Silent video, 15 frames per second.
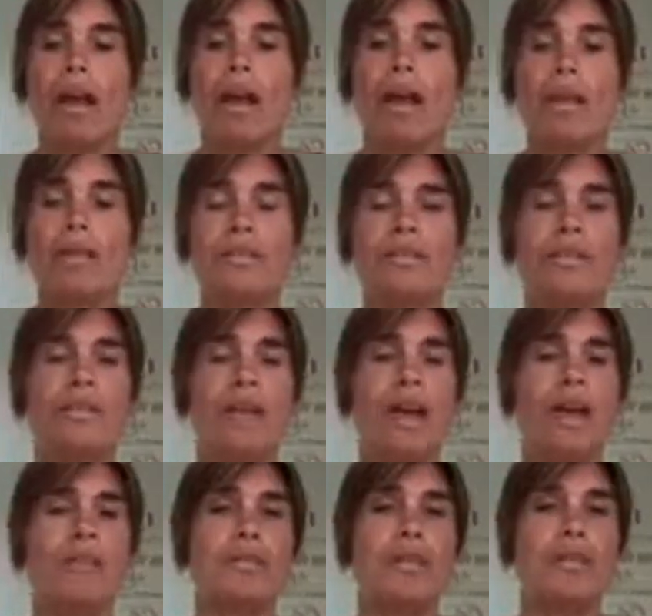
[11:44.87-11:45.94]
And so
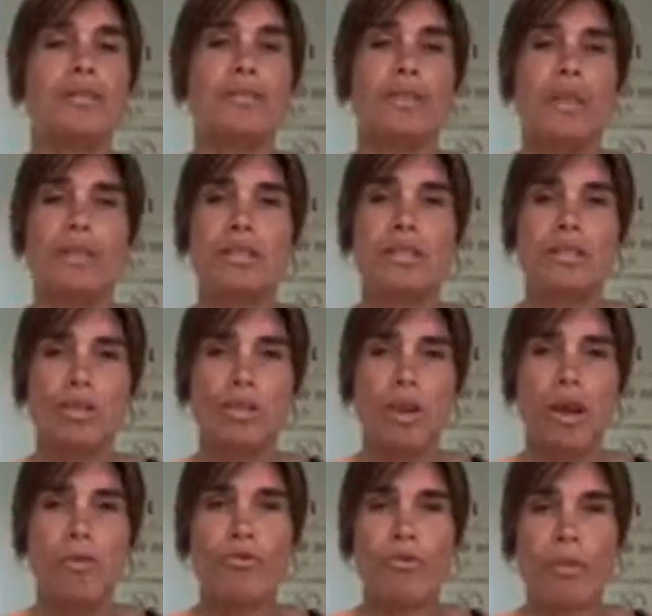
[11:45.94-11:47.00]
it's the
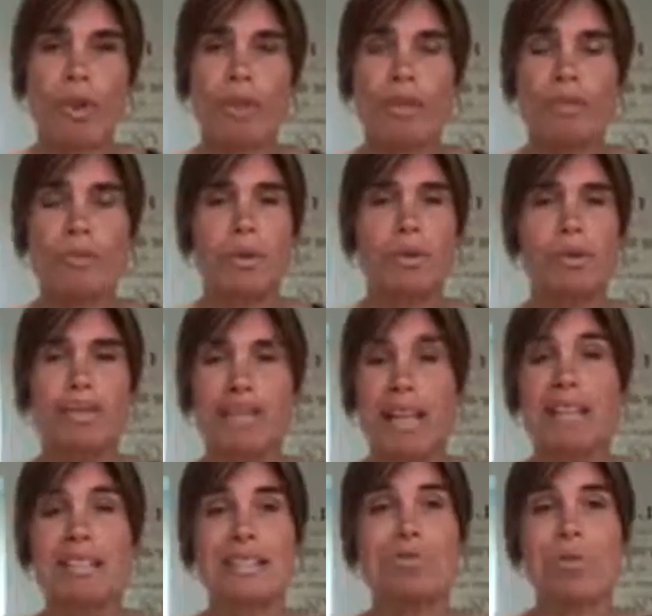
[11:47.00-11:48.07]
12 weeks because
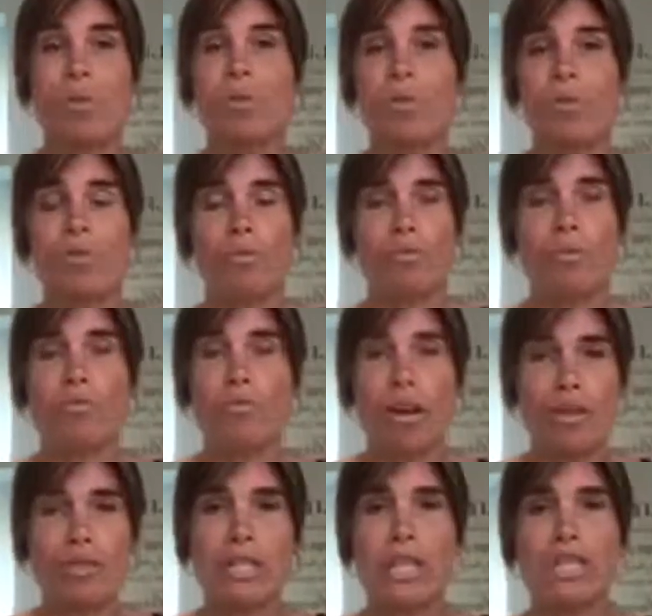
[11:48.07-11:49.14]
that's what the
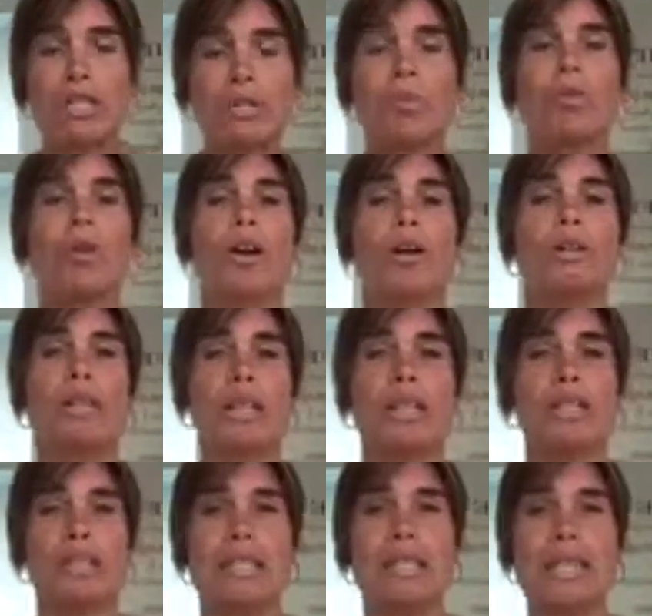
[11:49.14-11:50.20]
foundation work that
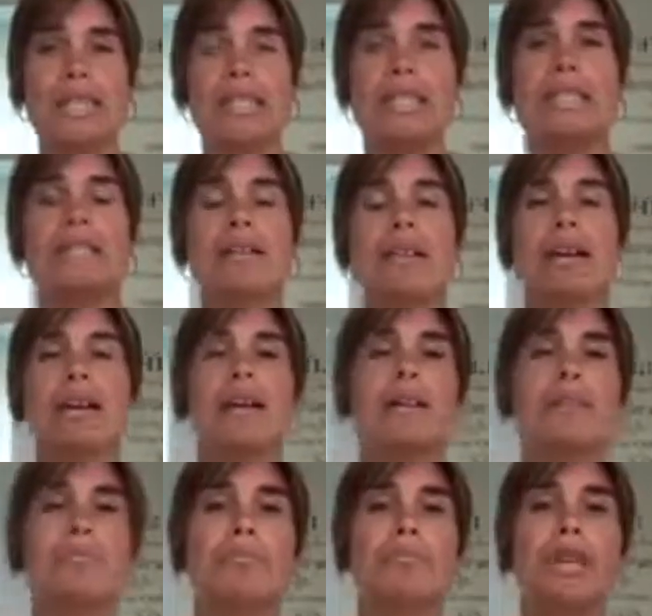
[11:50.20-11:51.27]
is needed.
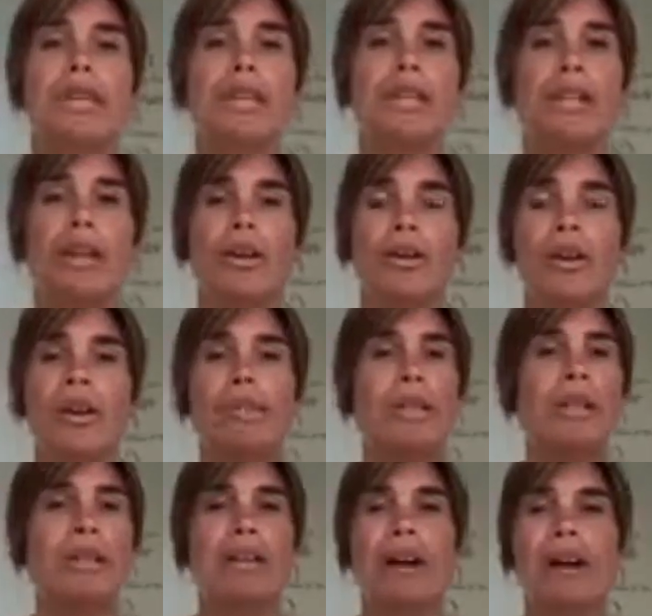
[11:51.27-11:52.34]

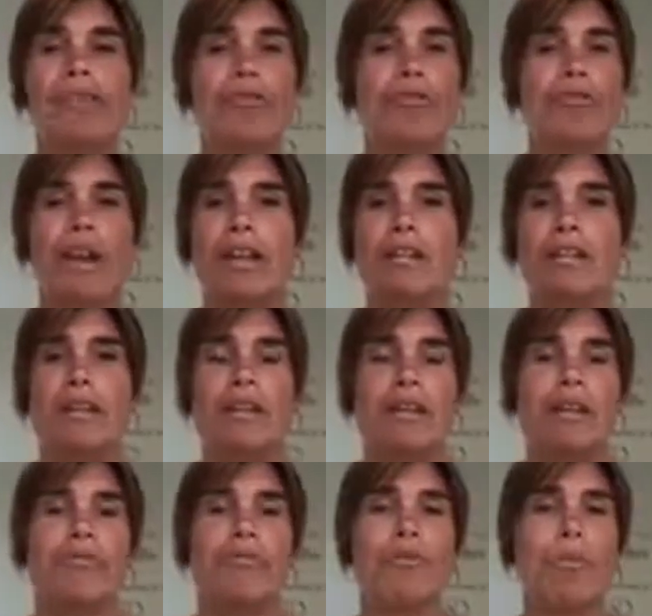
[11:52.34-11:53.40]
I've read
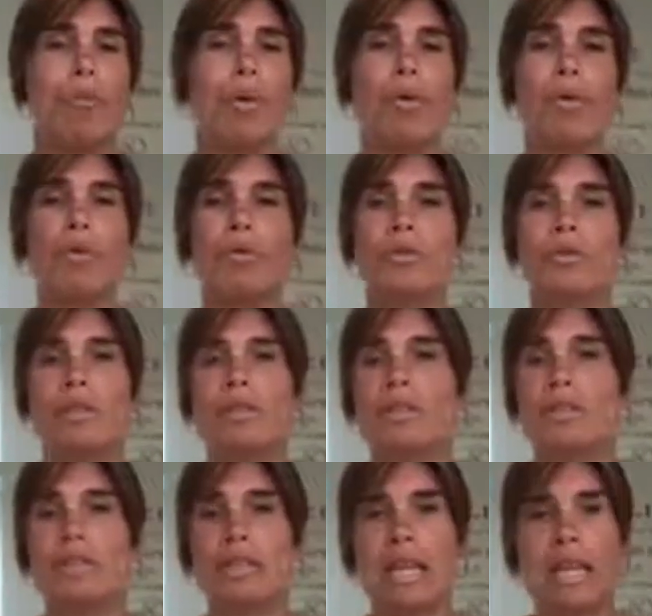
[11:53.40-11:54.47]
reports and
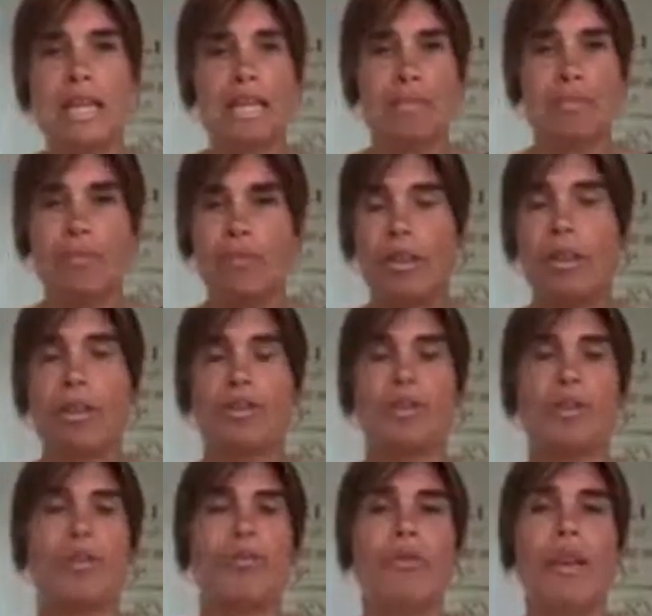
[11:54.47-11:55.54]
seen
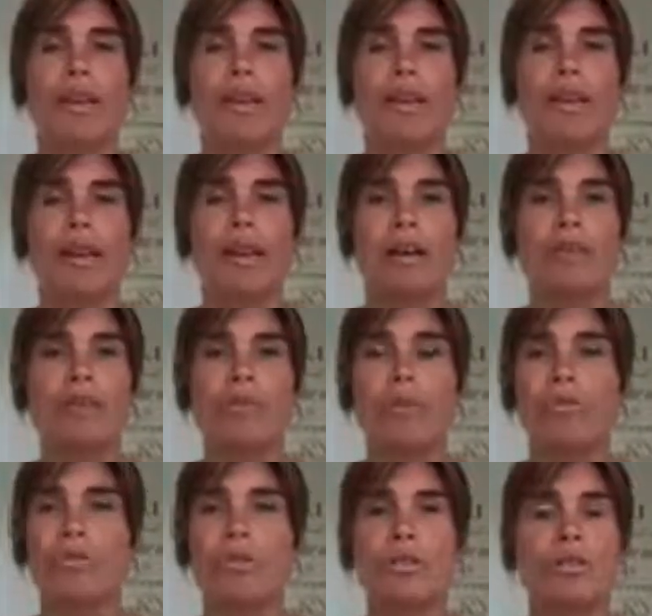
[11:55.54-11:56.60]
sort of like
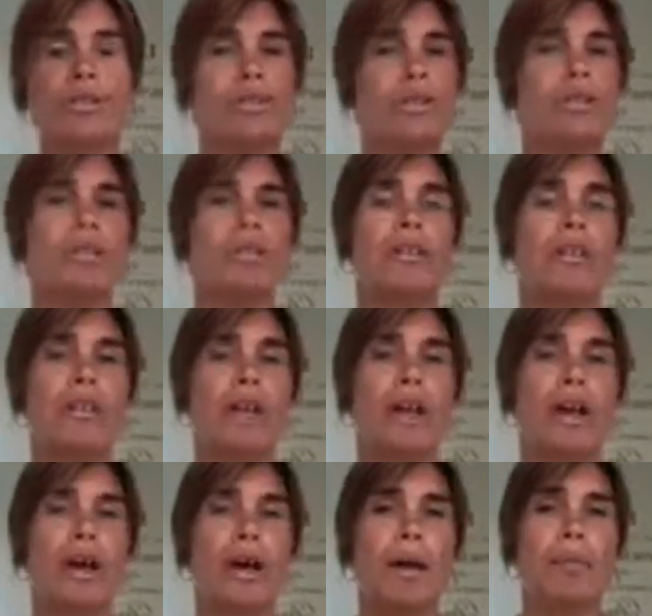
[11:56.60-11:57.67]
doctors and
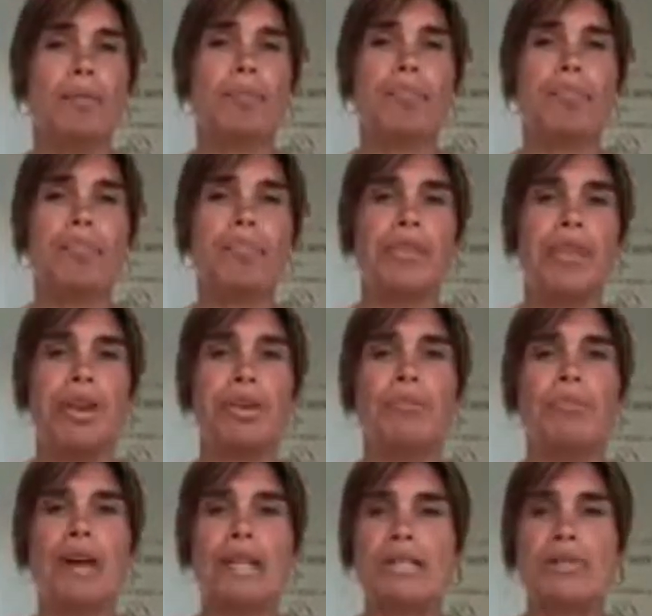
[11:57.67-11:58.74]

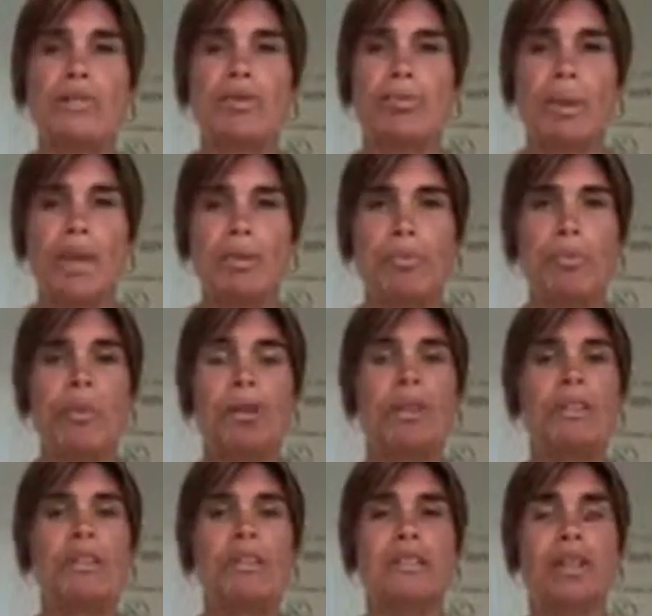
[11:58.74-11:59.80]
medical people
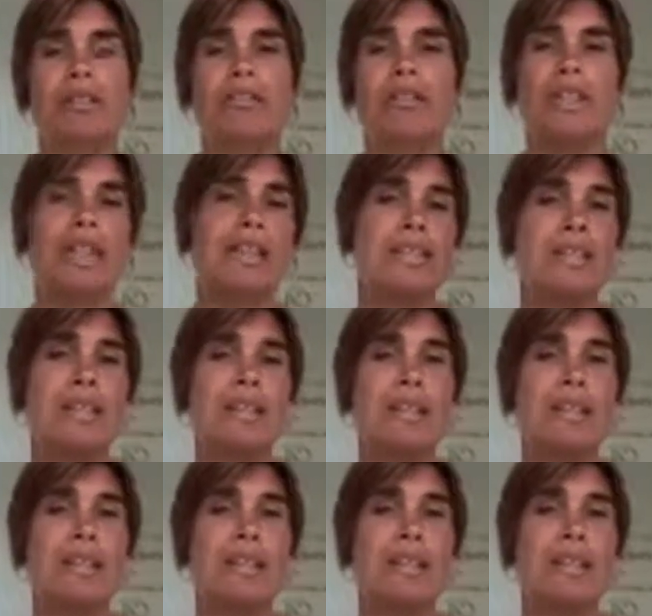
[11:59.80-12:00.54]
and stuff, and they said